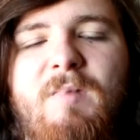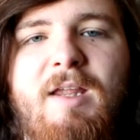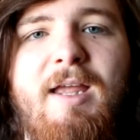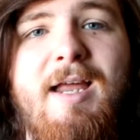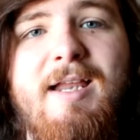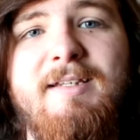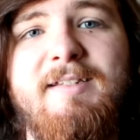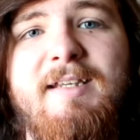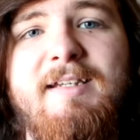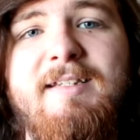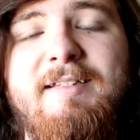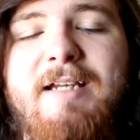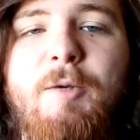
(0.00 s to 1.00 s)
and
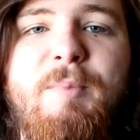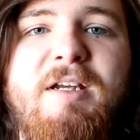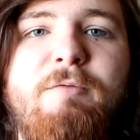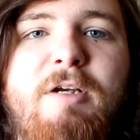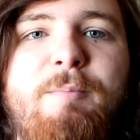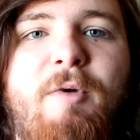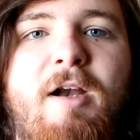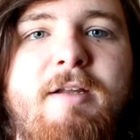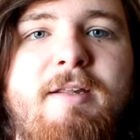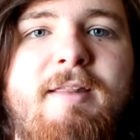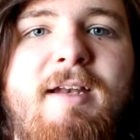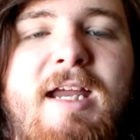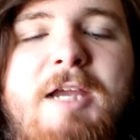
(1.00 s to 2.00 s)
it is now being
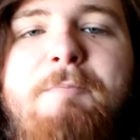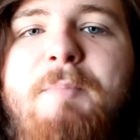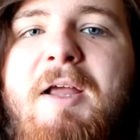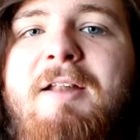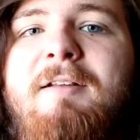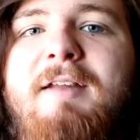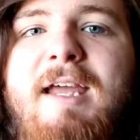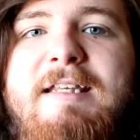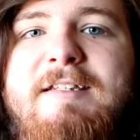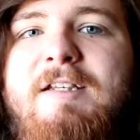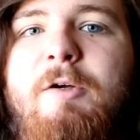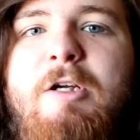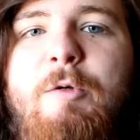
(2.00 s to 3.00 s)
rebranded. The name Battle.net is
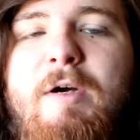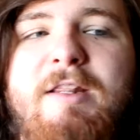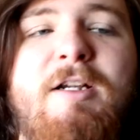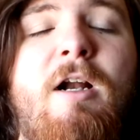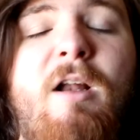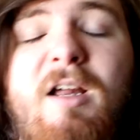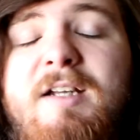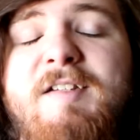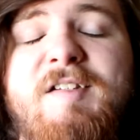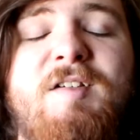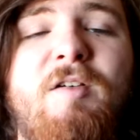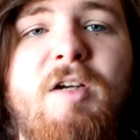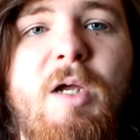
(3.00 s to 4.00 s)
going away. The
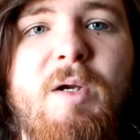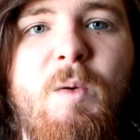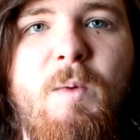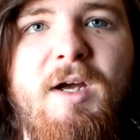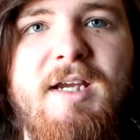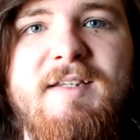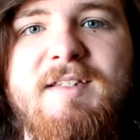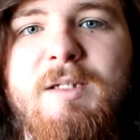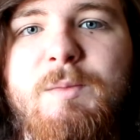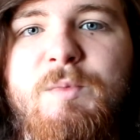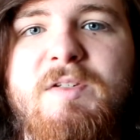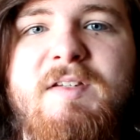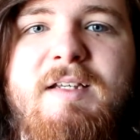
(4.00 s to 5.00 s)
client's not going away.
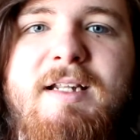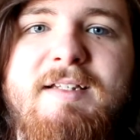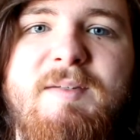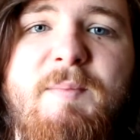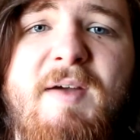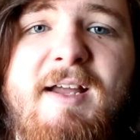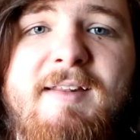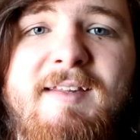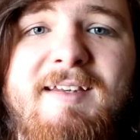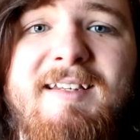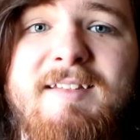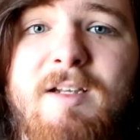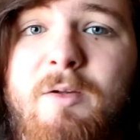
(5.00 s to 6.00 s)
Some would say that's a bad
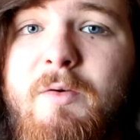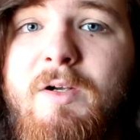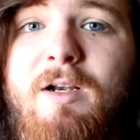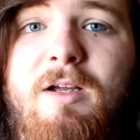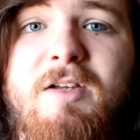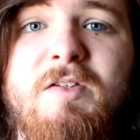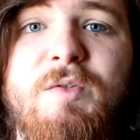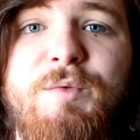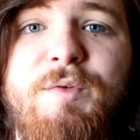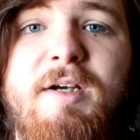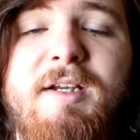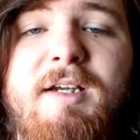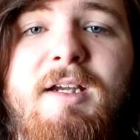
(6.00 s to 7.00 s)
thing. There's a lot of clients
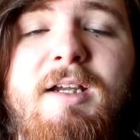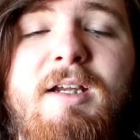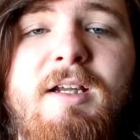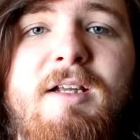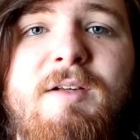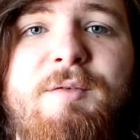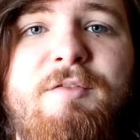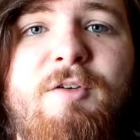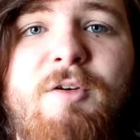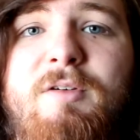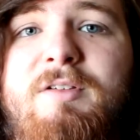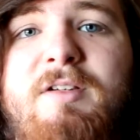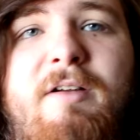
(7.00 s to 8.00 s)
already. We've
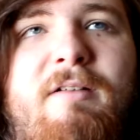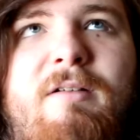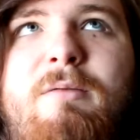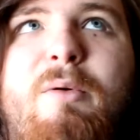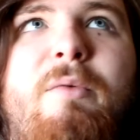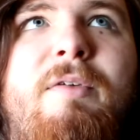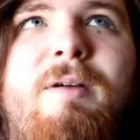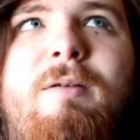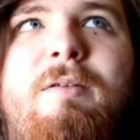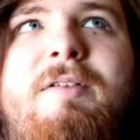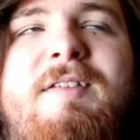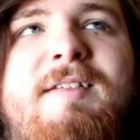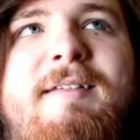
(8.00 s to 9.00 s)
got
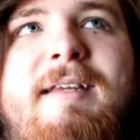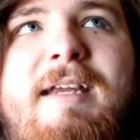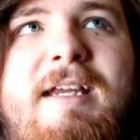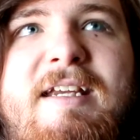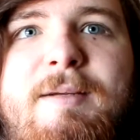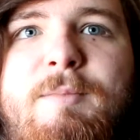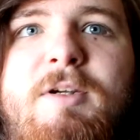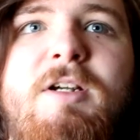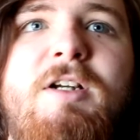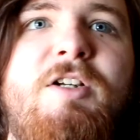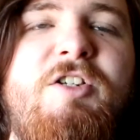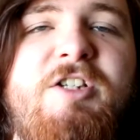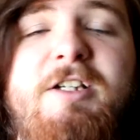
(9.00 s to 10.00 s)
Steam,
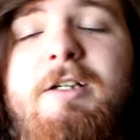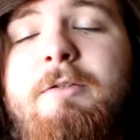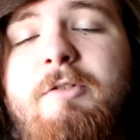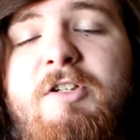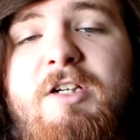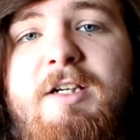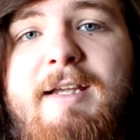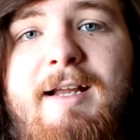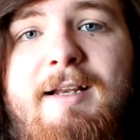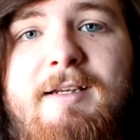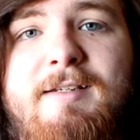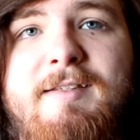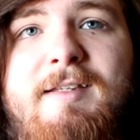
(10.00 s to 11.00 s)
GOG
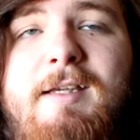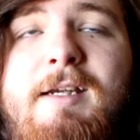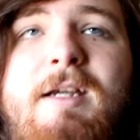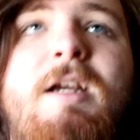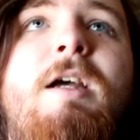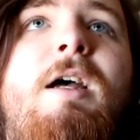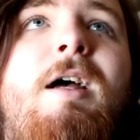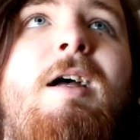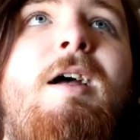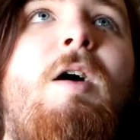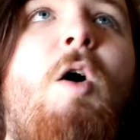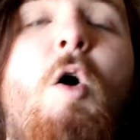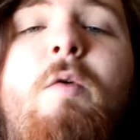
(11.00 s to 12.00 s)
Galaxy,
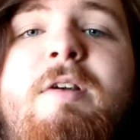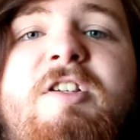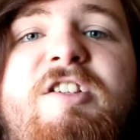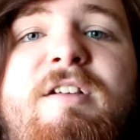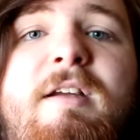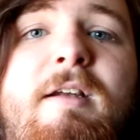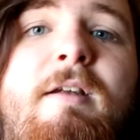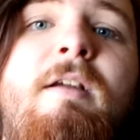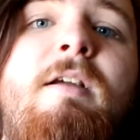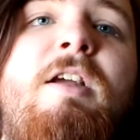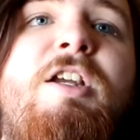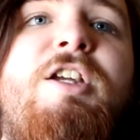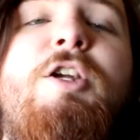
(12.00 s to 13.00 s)
Origin,
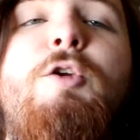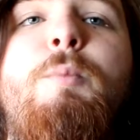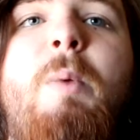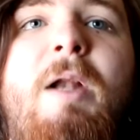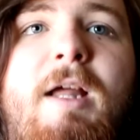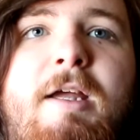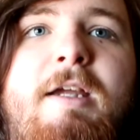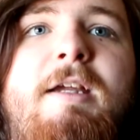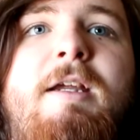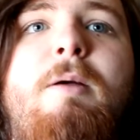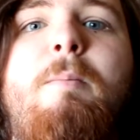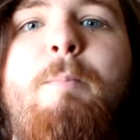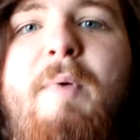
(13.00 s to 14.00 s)
Uplay,
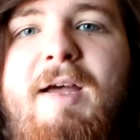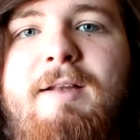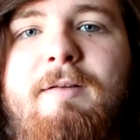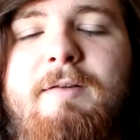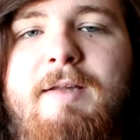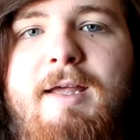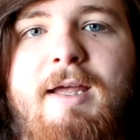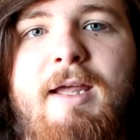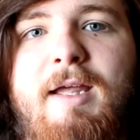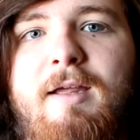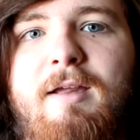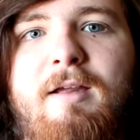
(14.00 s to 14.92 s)
Battle.net.